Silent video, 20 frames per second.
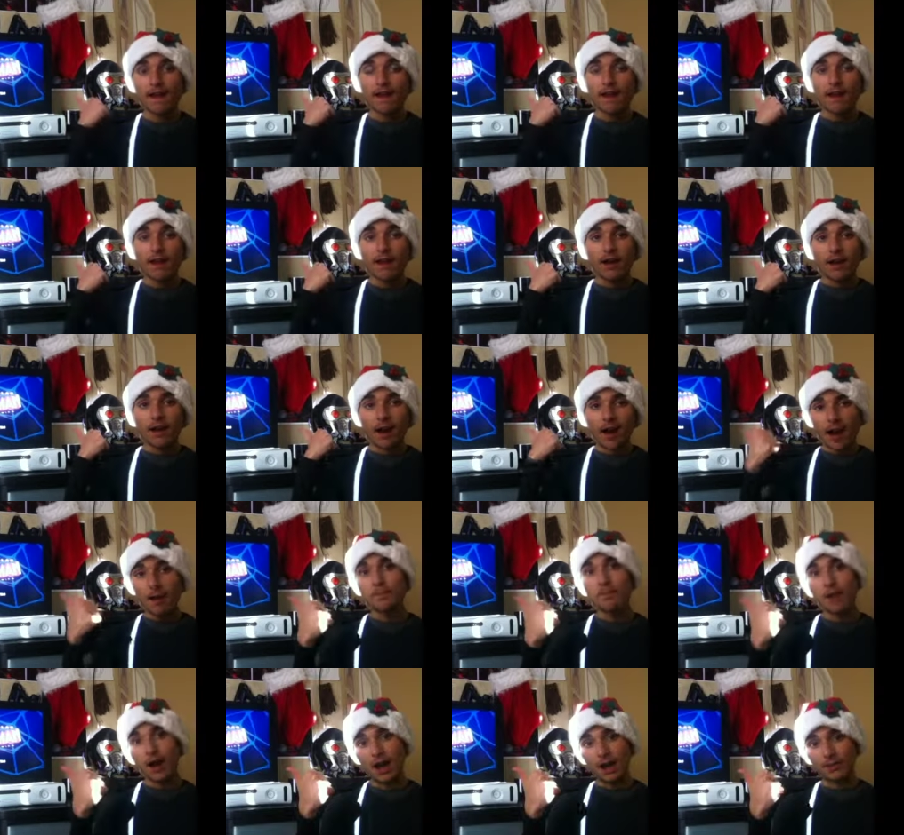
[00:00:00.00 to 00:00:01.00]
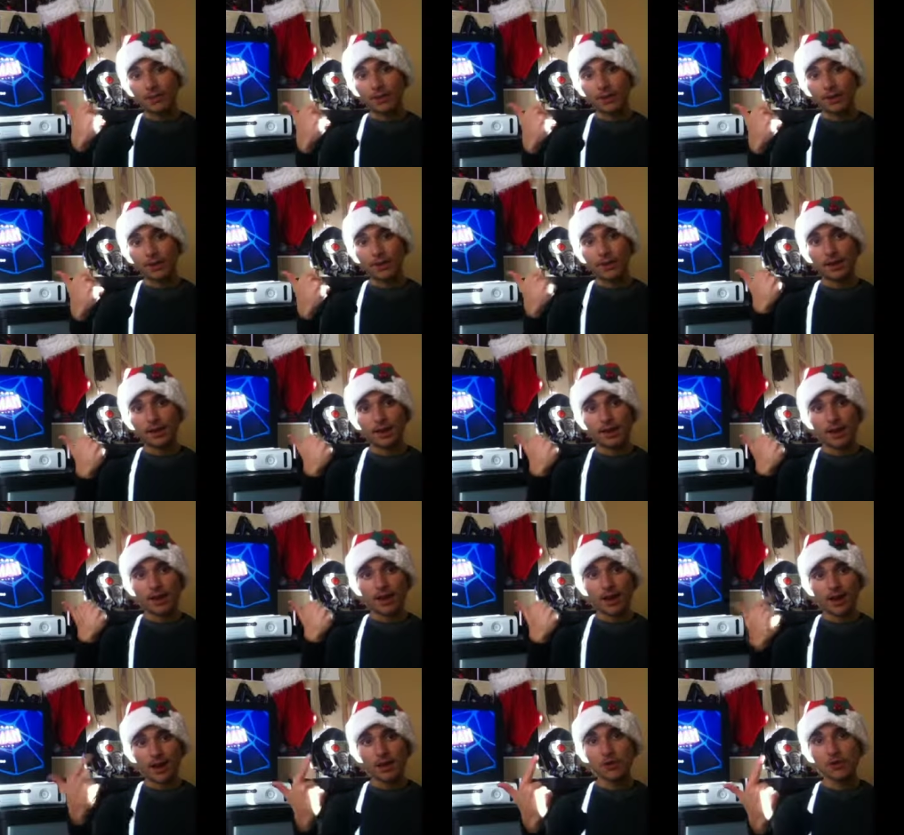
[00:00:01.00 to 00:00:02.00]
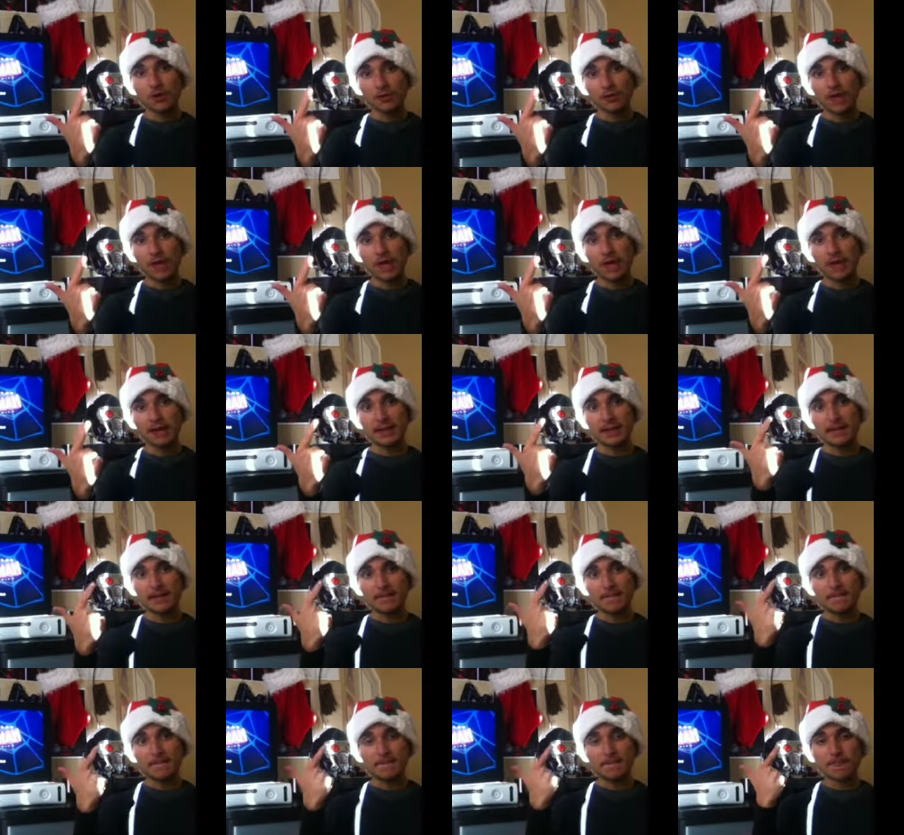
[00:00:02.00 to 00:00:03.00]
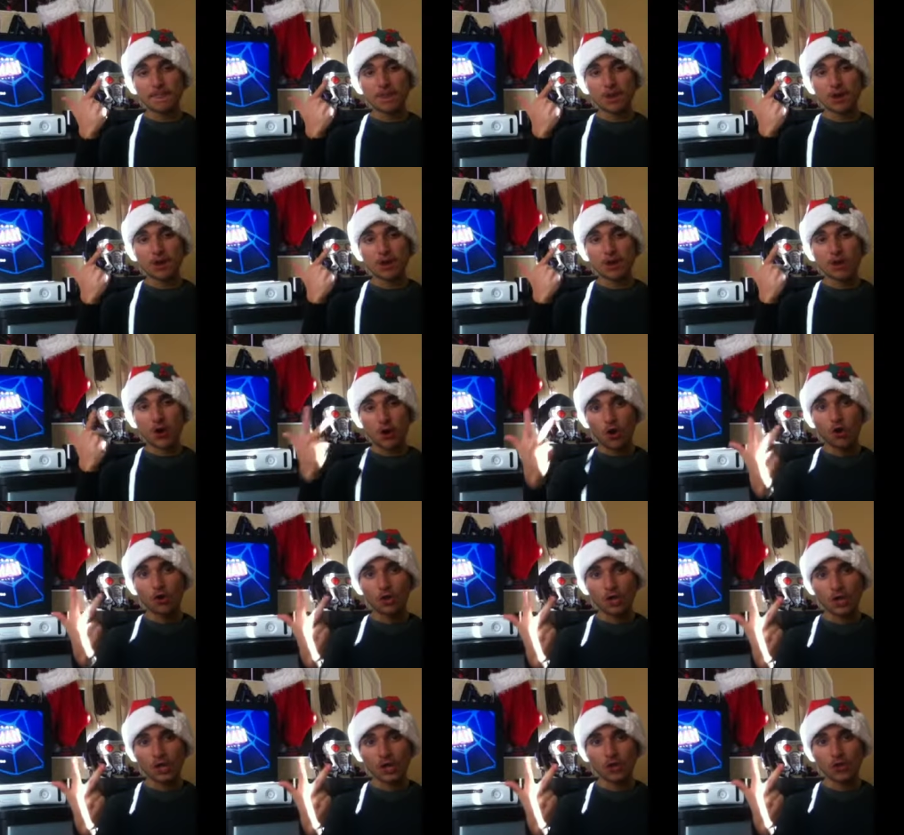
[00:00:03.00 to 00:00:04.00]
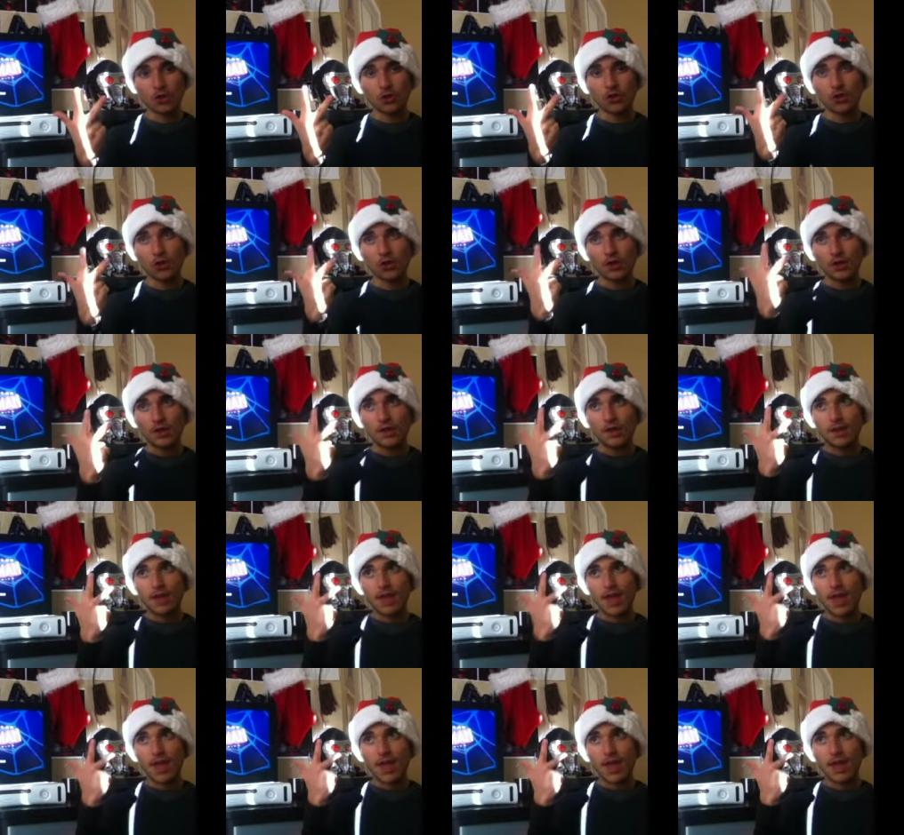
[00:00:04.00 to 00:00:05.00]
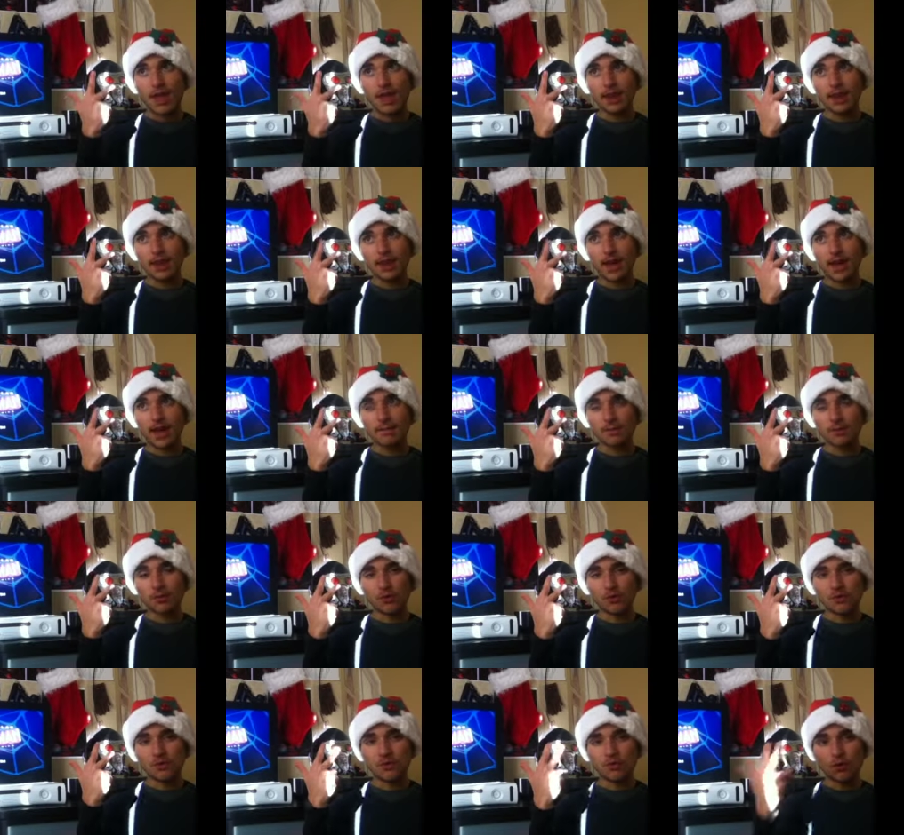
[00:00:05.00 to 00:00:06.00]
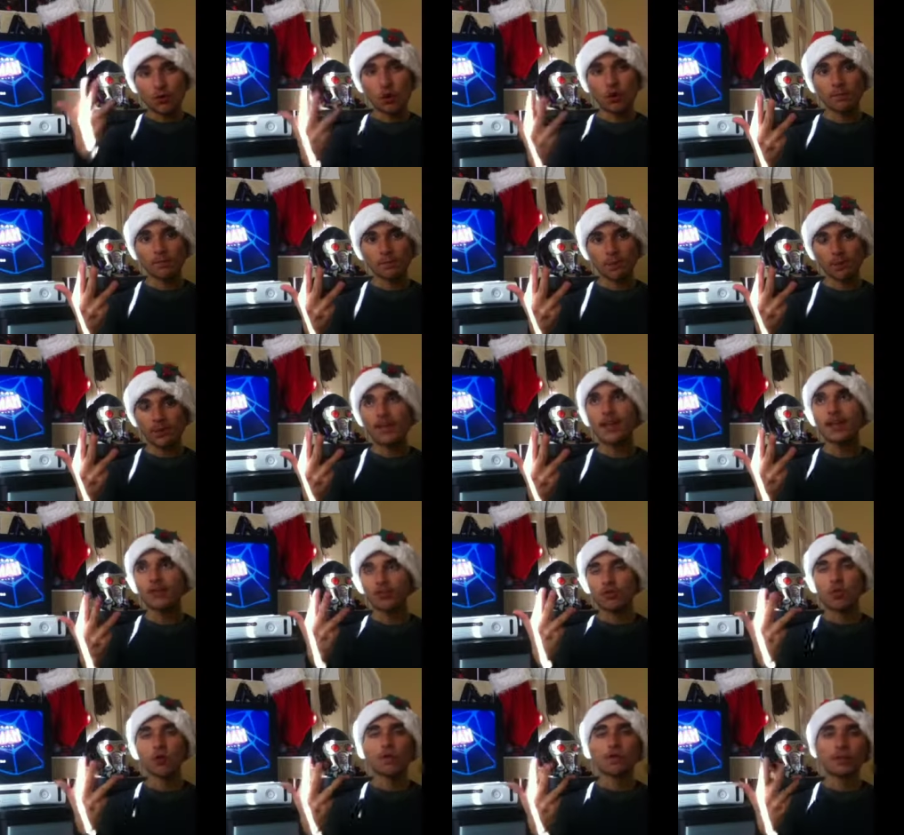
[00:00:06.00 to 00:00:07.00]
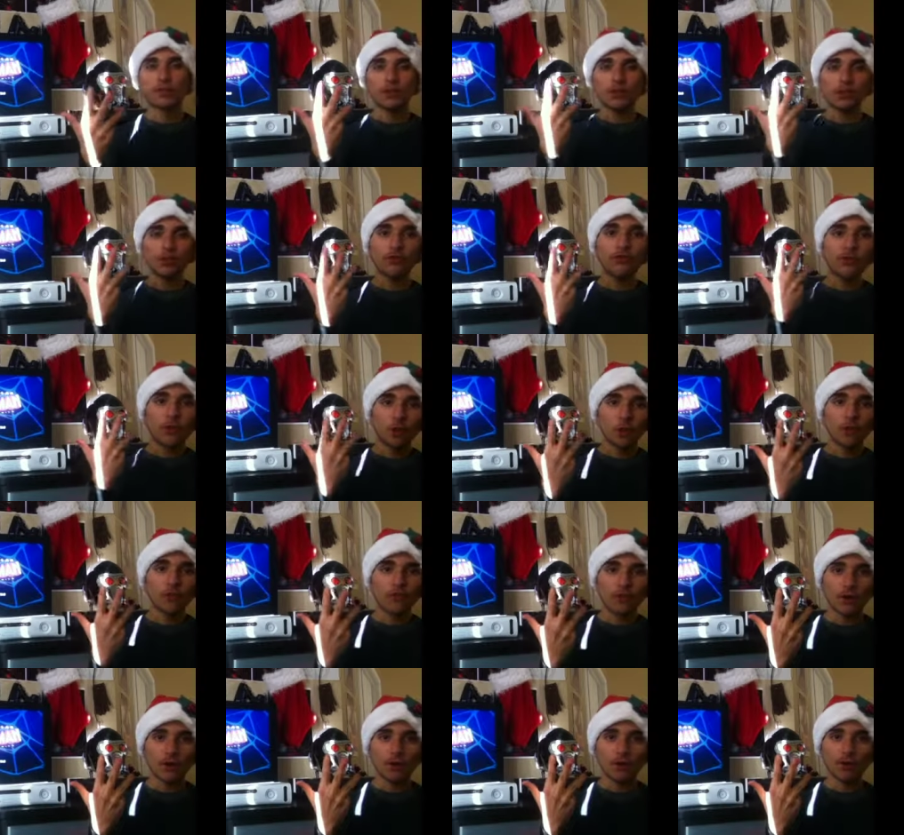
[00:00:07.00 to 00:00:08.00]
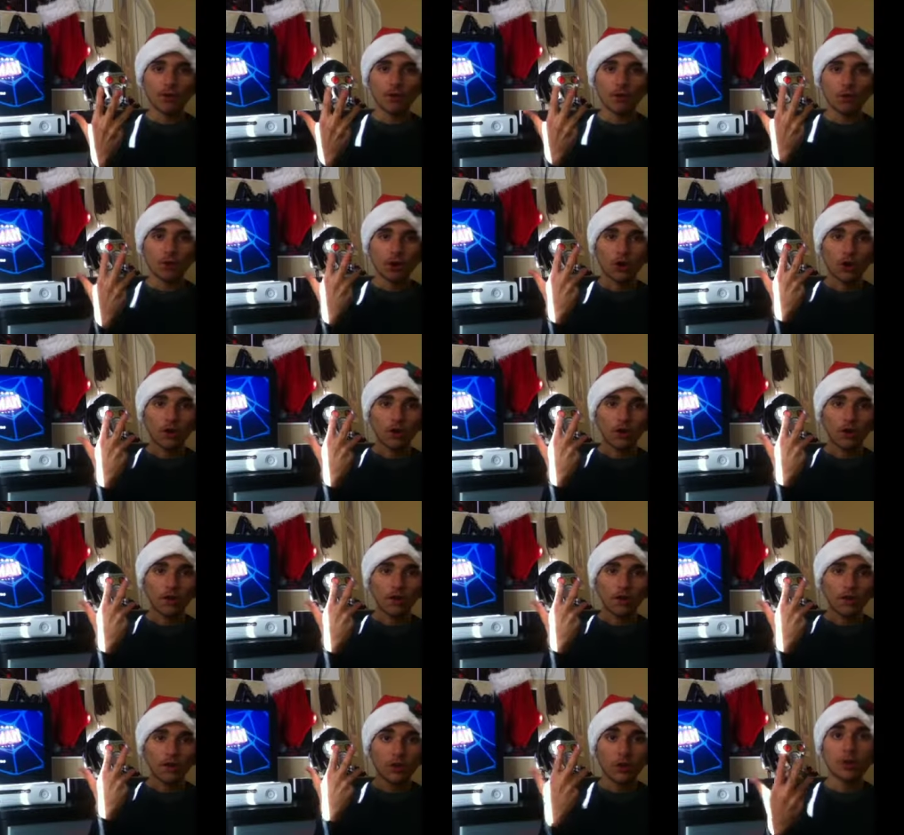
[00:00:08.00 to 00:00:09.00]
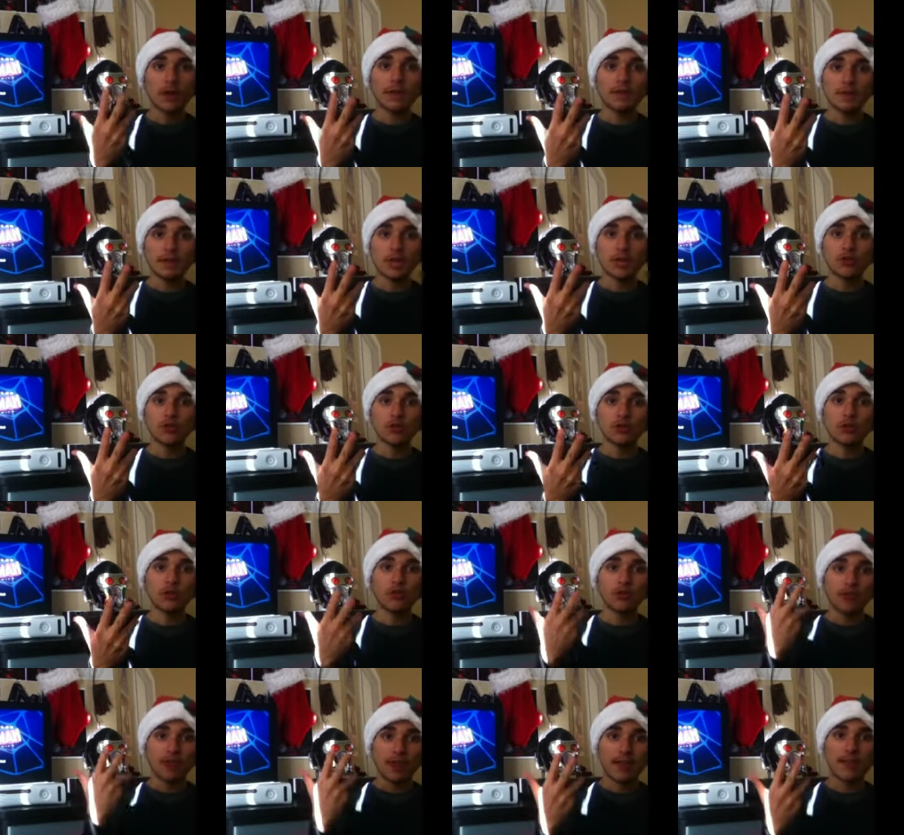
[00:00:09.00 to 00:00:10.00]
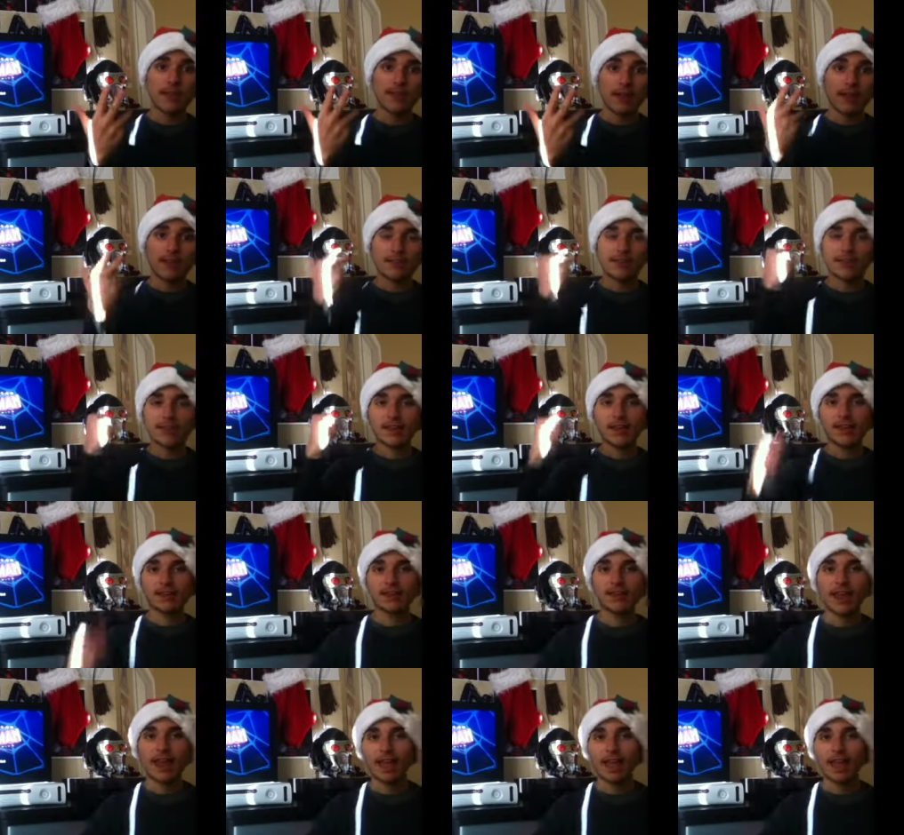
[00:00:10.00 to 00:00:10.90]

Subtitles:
Hobgoblin, Hydro Man, Carnage, and I believe Scorpion. Yeah, Scorpion. Those 4 villains were going to be introduced in that season. And